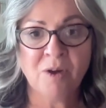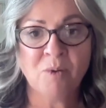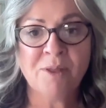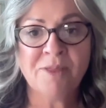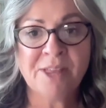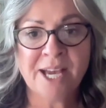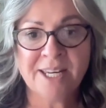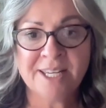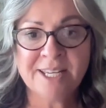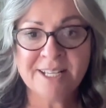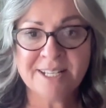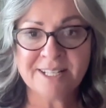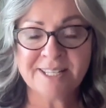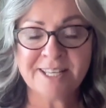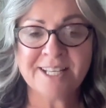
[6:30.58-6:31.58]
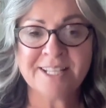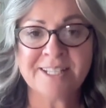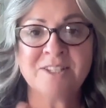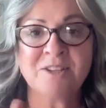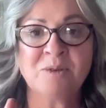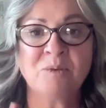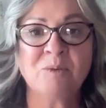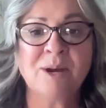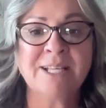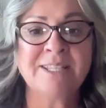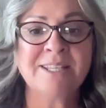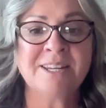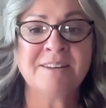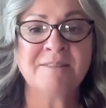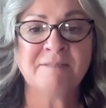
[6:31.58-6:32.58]
what that is it's a
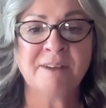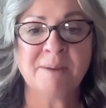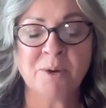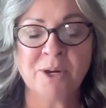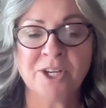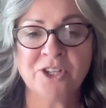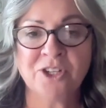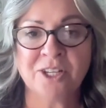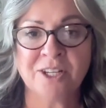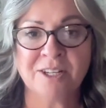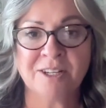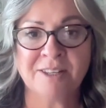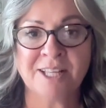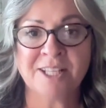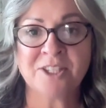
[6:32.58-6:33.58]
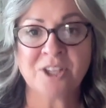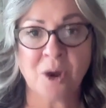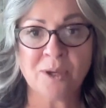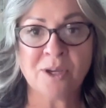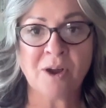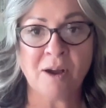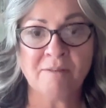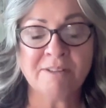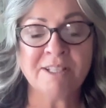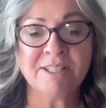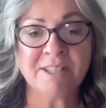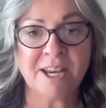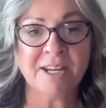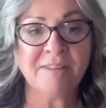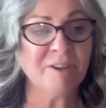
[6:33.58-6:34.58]
resonant vibration that's going off
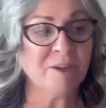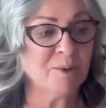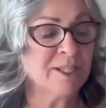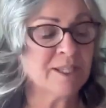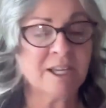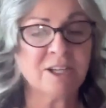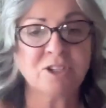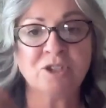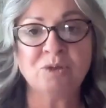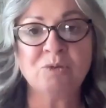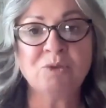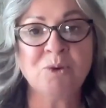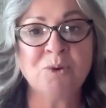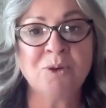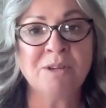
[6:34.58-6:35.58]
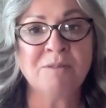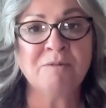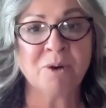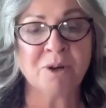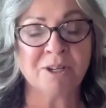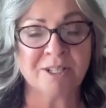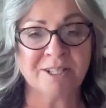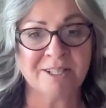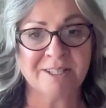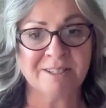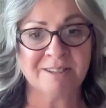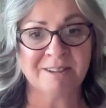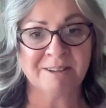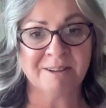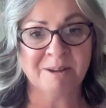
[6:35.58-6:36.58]
inside of you. It's like two tuning forks.
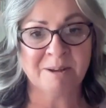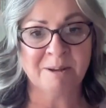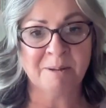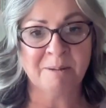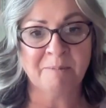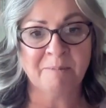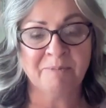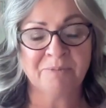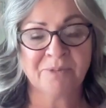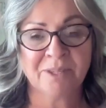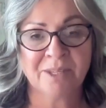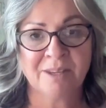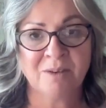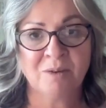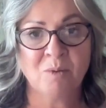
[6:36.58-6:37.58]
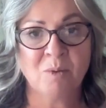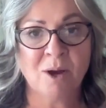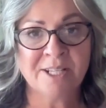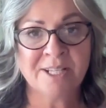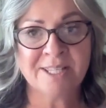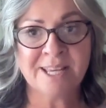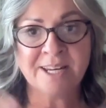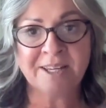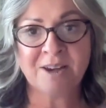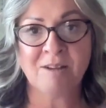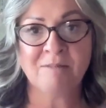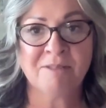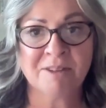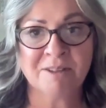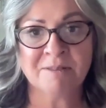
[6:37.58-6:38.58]
One is setting
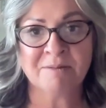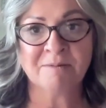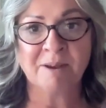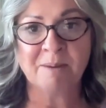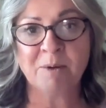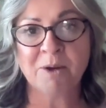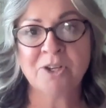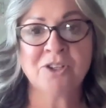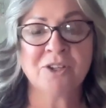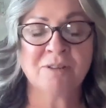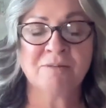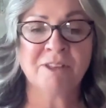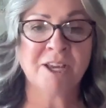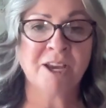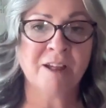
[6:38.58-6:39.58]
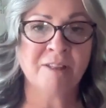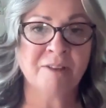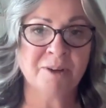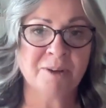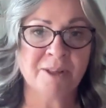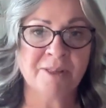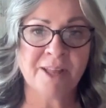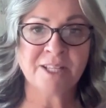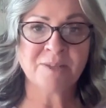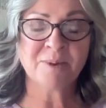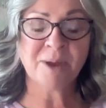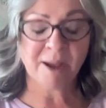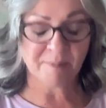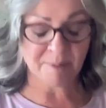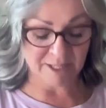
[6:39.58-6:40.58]
off the vibration of the other. And that's
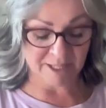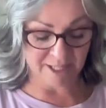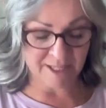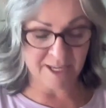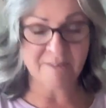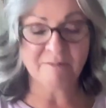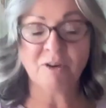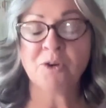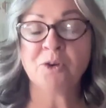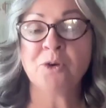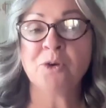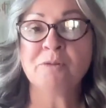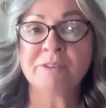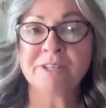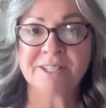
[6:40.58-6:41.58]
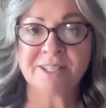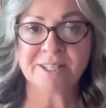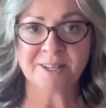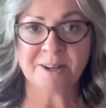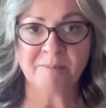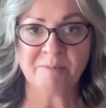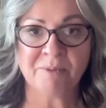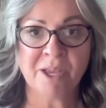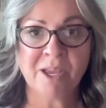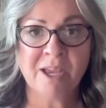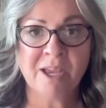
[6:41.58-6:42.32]
what happens inside of our nervous system.